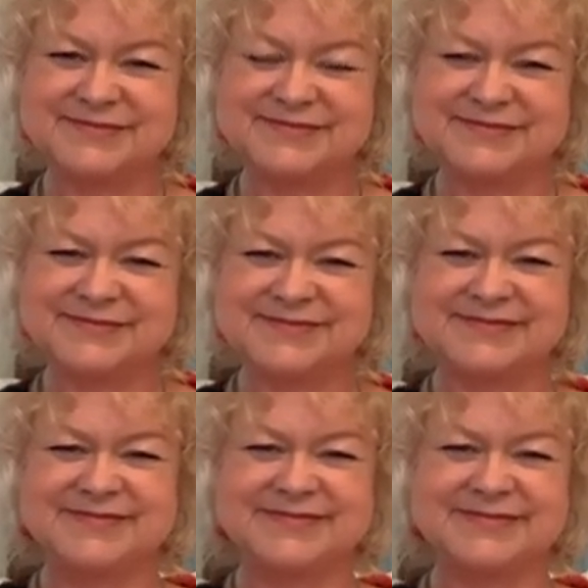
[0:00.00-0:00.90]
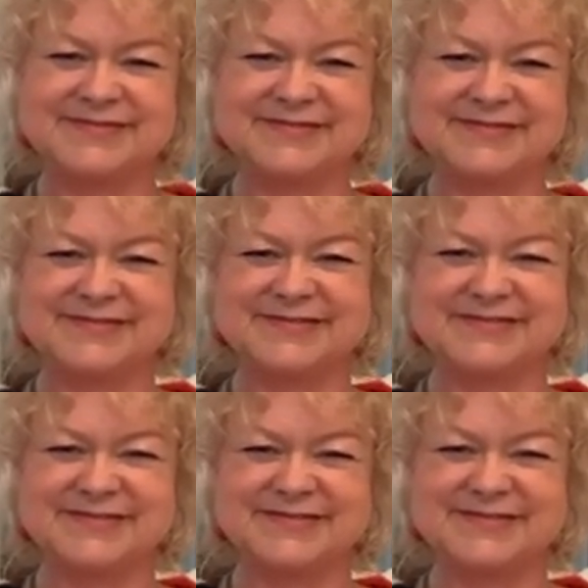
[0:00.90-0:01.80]

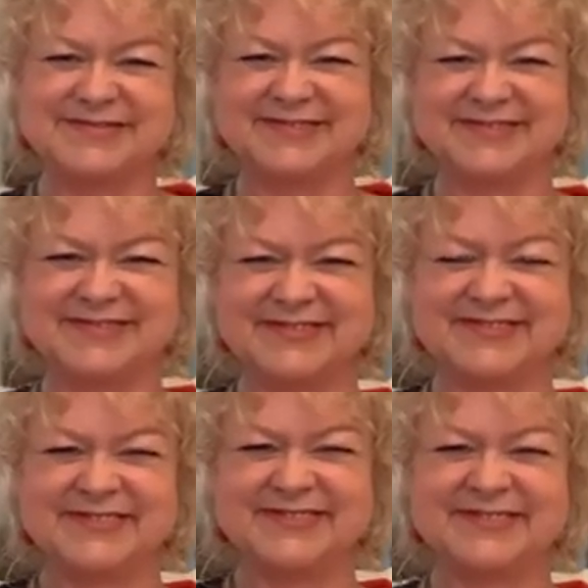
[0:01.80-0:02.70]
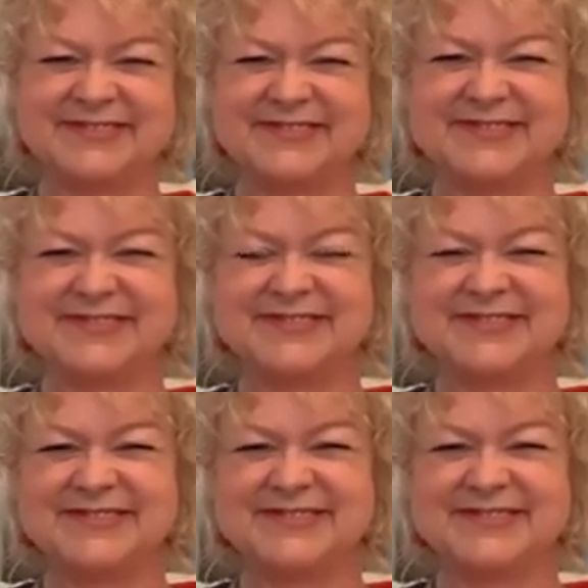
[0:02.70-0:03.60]

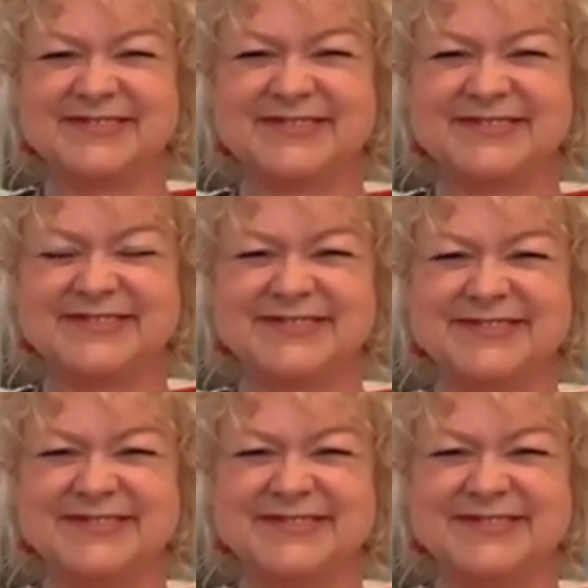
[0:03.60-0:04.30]
(not speaking)